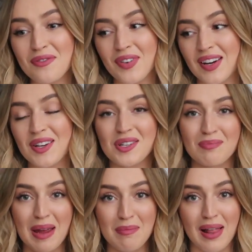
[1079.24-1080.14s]
to finish
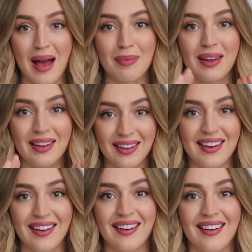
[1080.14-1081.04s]
my blabbing
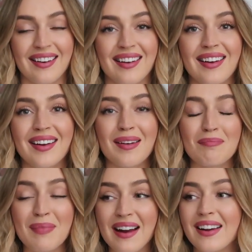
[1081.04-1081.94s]
here.
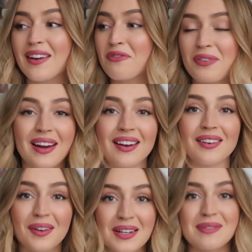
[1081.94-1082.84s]
Merry
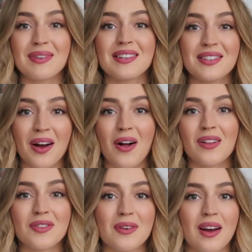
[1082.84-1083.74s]
friggin' Christmas to all of